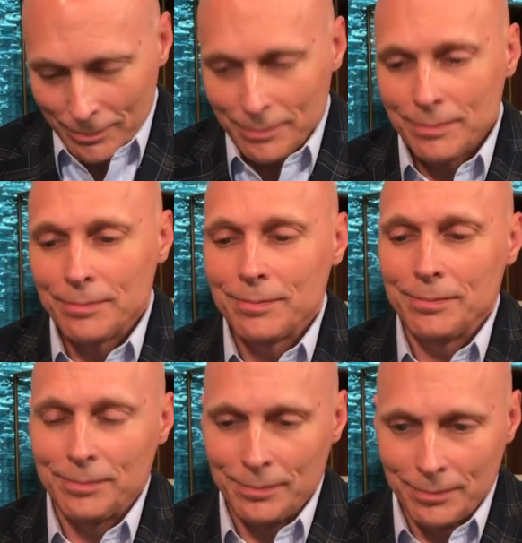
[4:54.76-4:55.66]

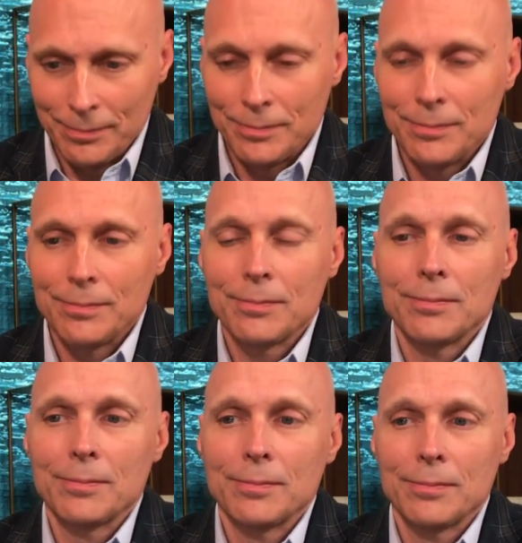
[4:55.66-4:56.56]

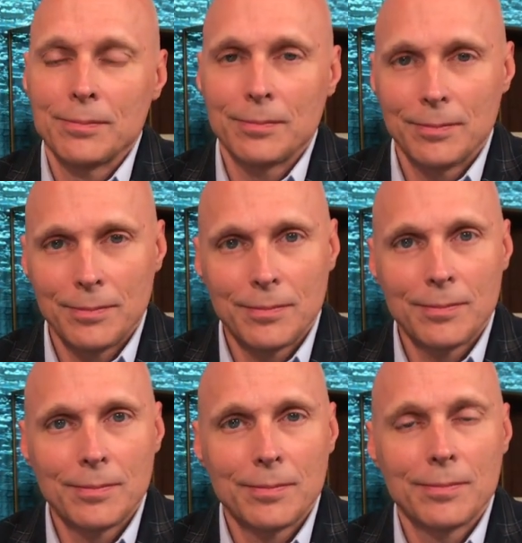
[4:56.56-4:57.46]

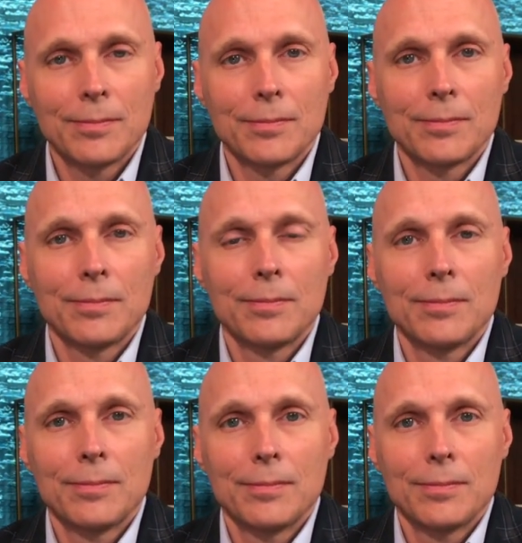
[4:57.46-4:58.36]

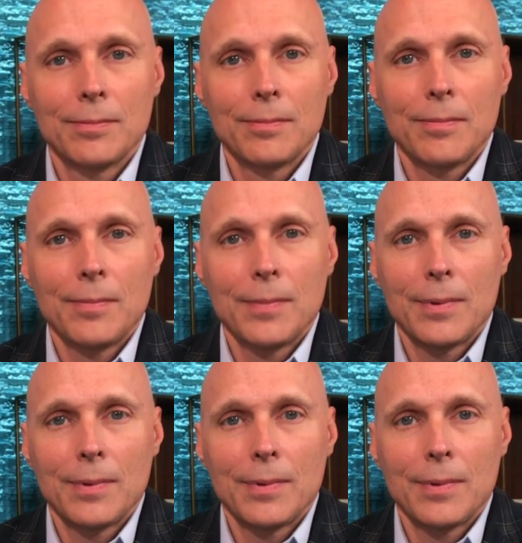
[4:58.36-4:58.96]
(silent)